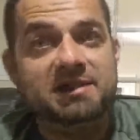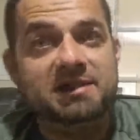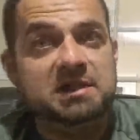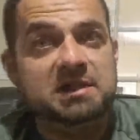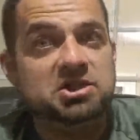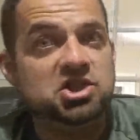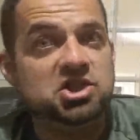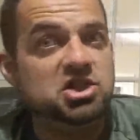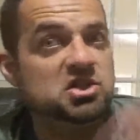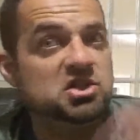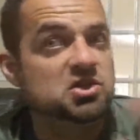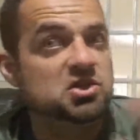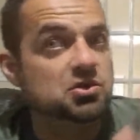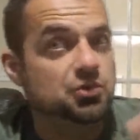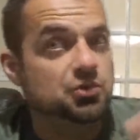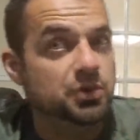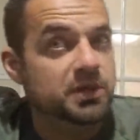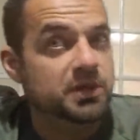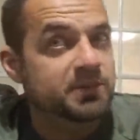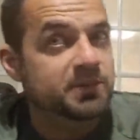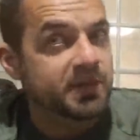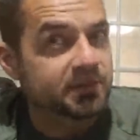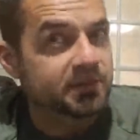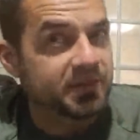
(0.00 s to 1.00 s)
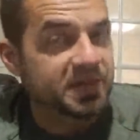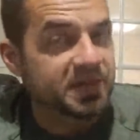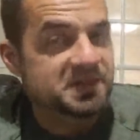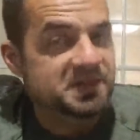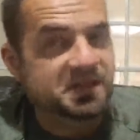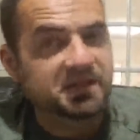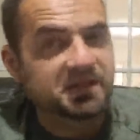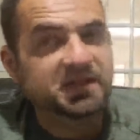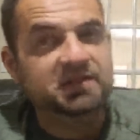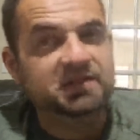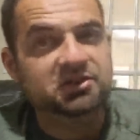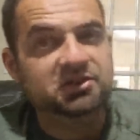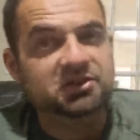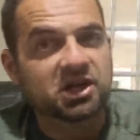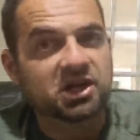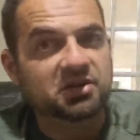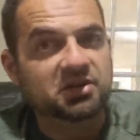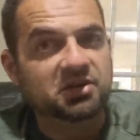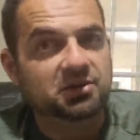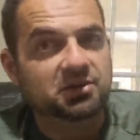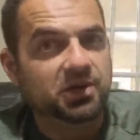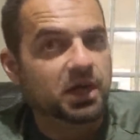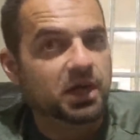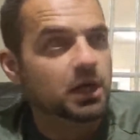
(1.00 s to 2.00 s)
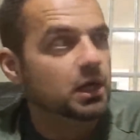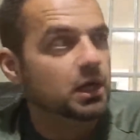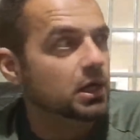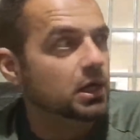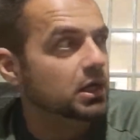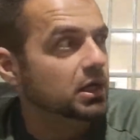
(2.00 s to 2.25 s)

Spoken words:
is she screaming basically at the other dog